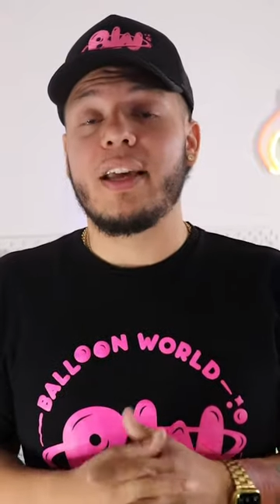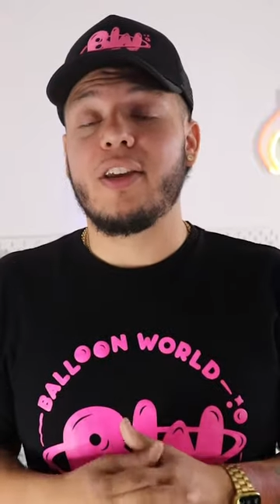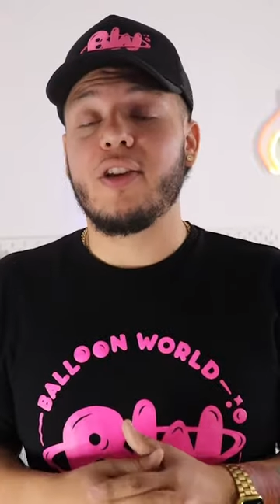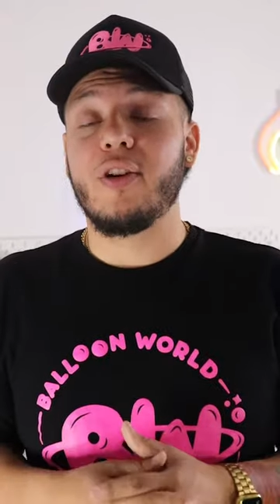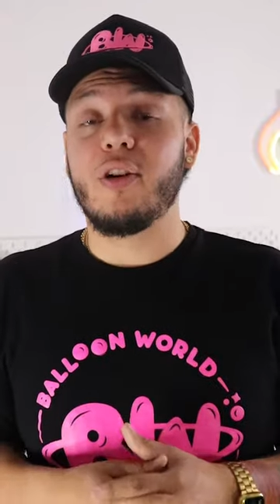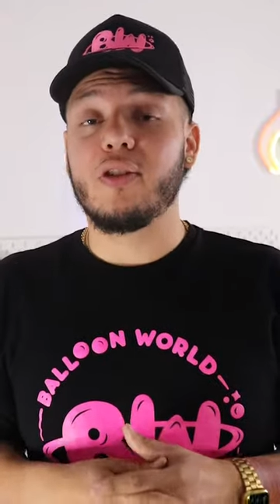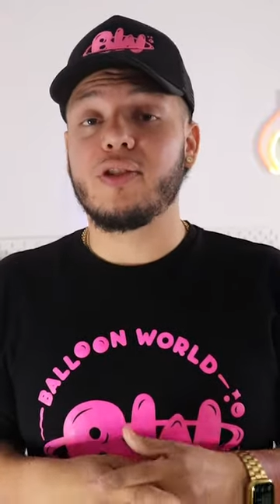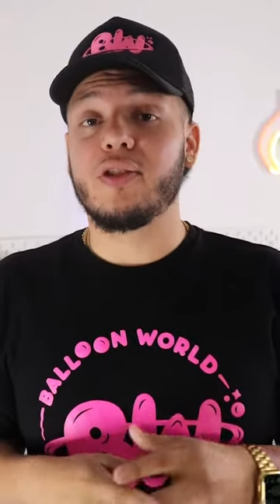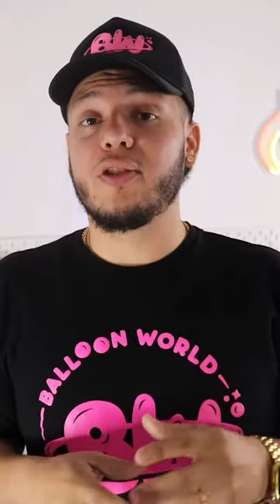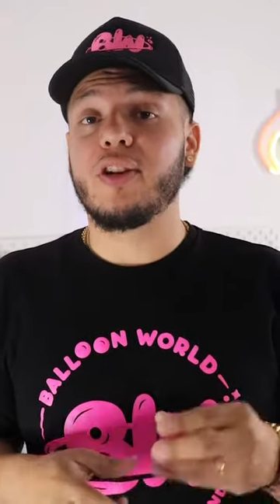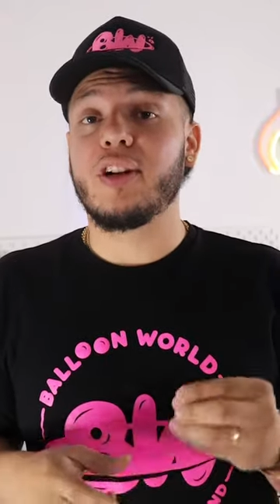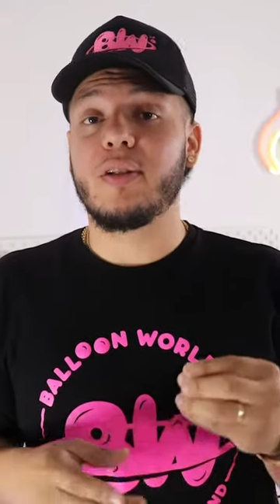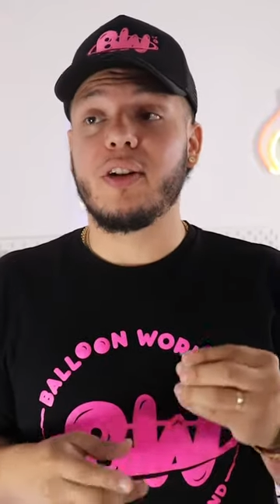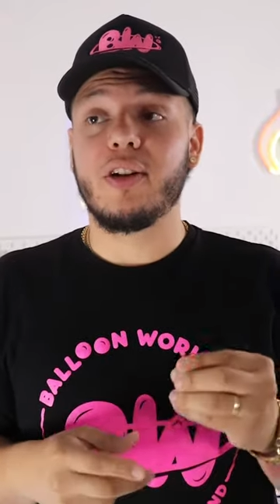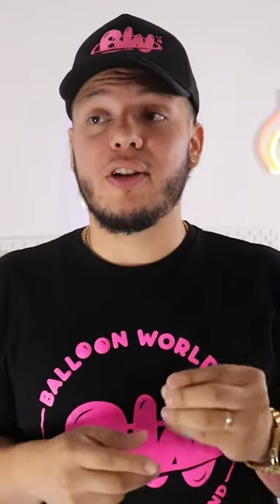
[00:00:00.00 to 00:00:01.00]
You're also
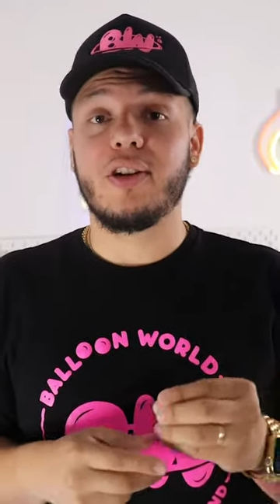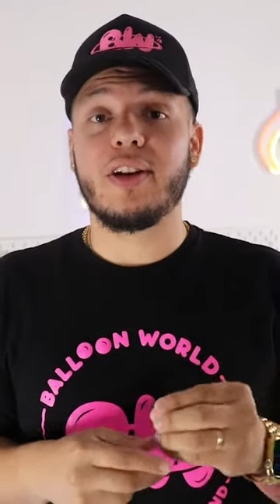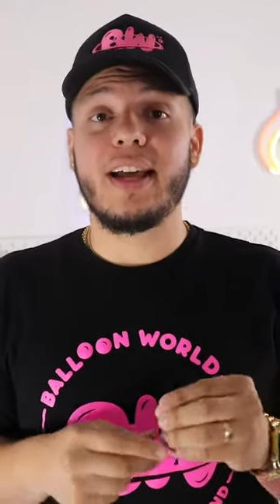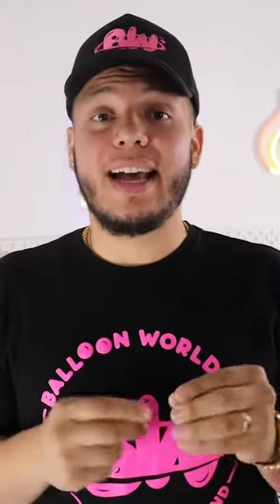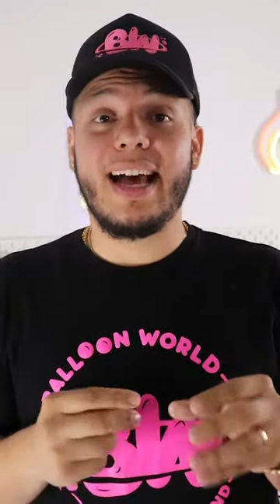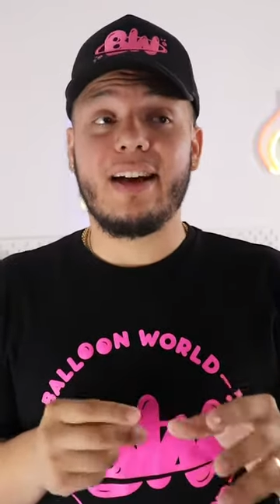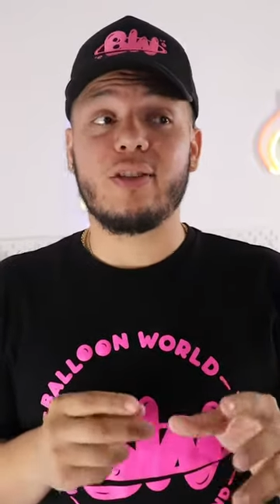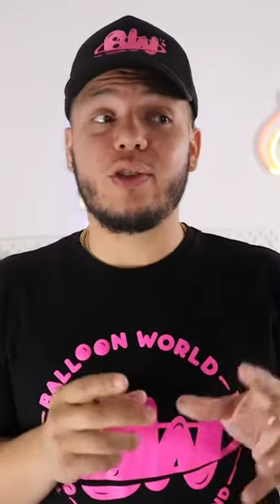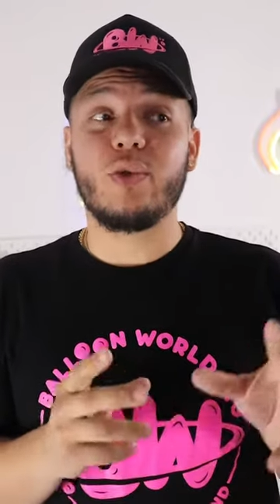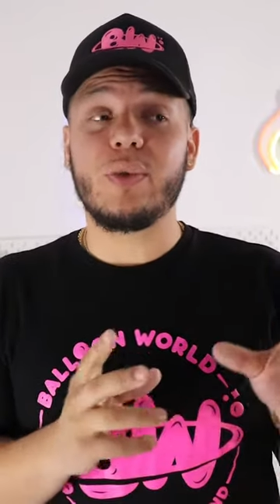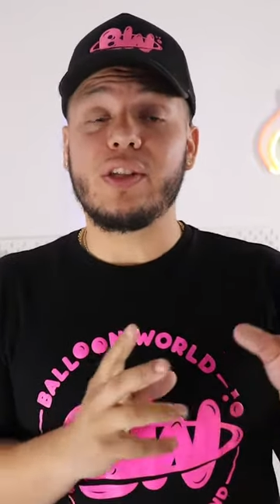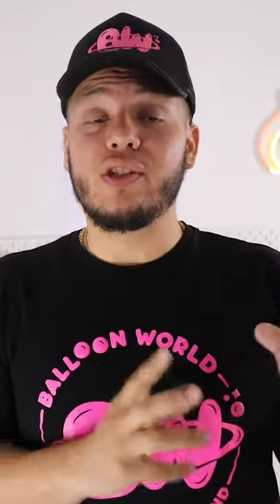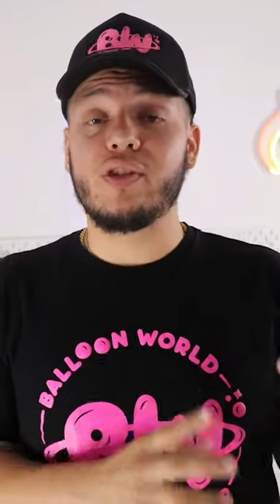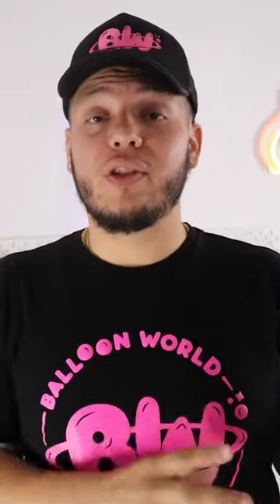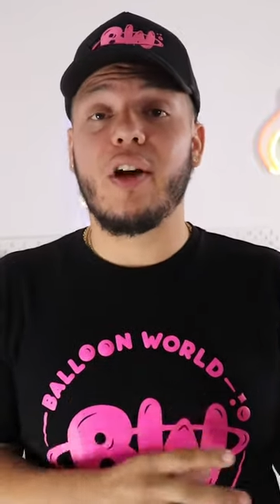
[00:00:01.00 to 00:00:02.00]
gonna learn how
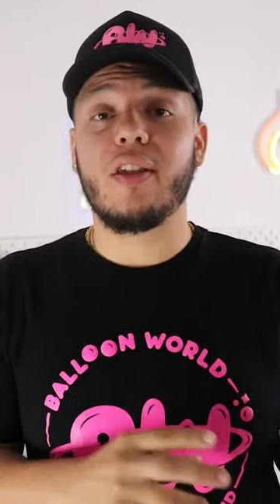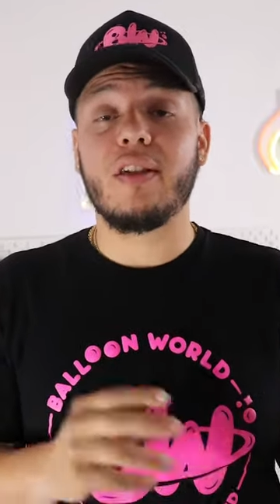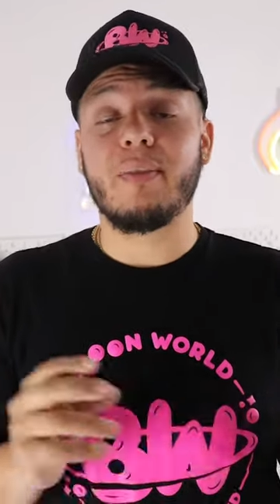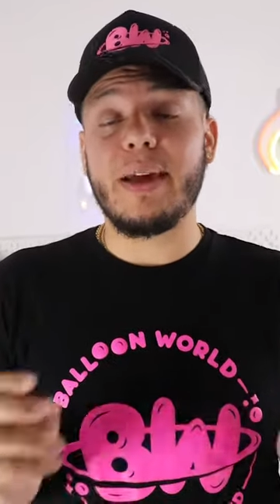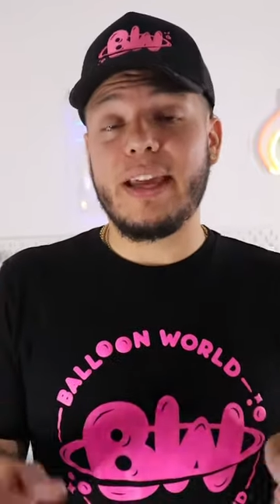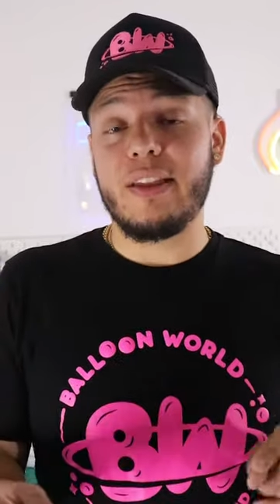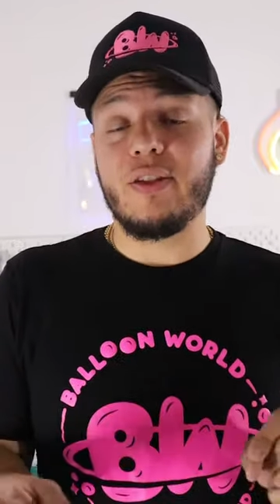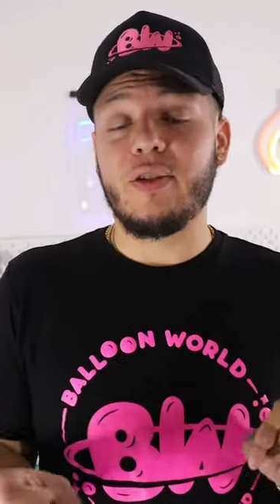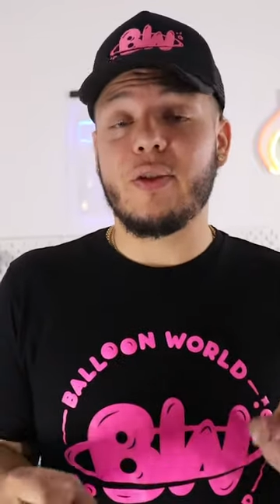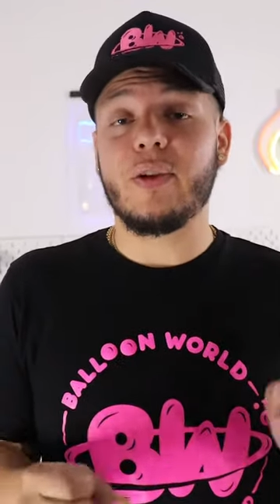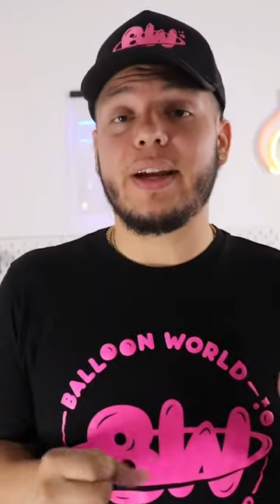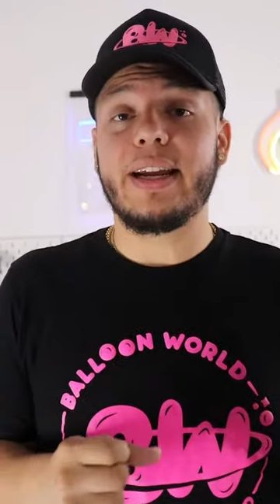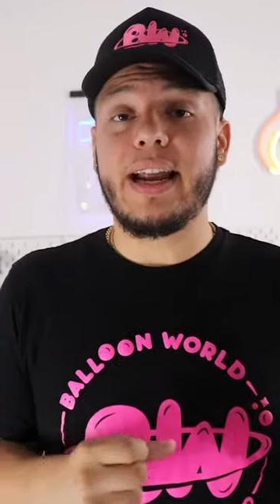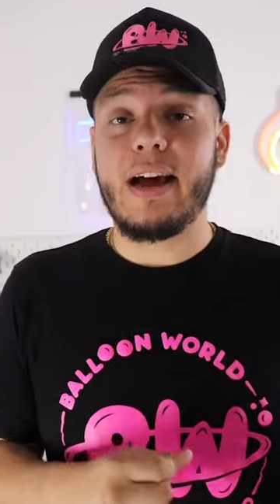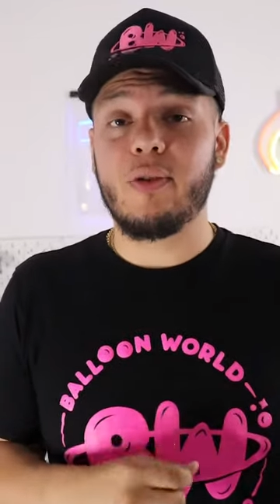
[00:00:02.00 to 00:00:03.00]
to install them
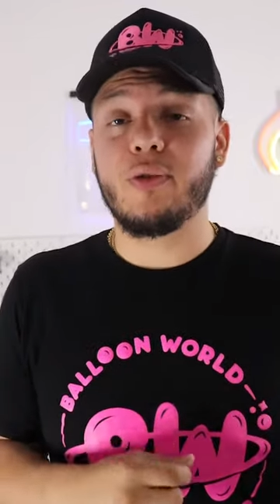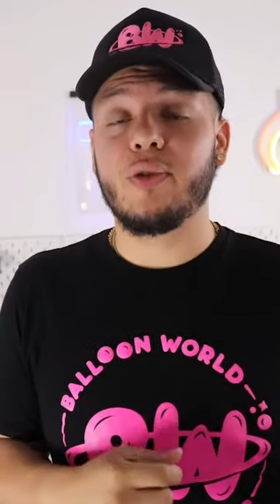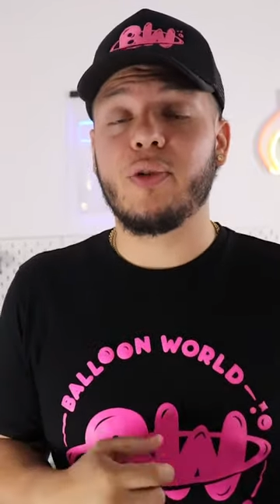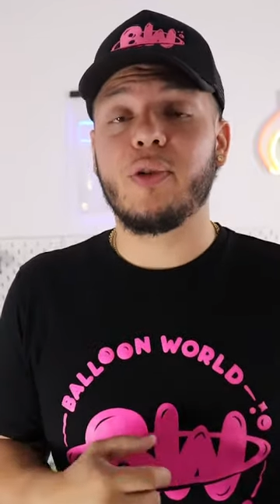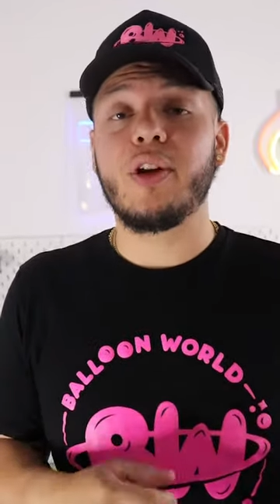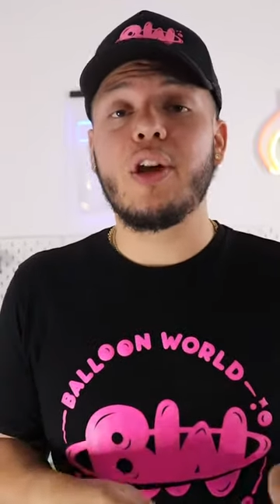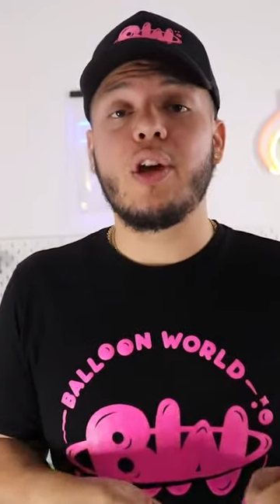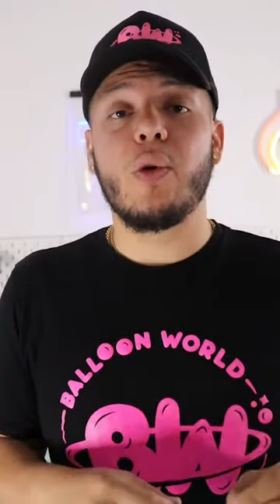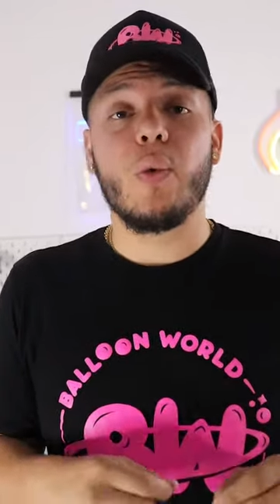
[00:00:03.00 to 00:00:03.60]
indoor and outdoor.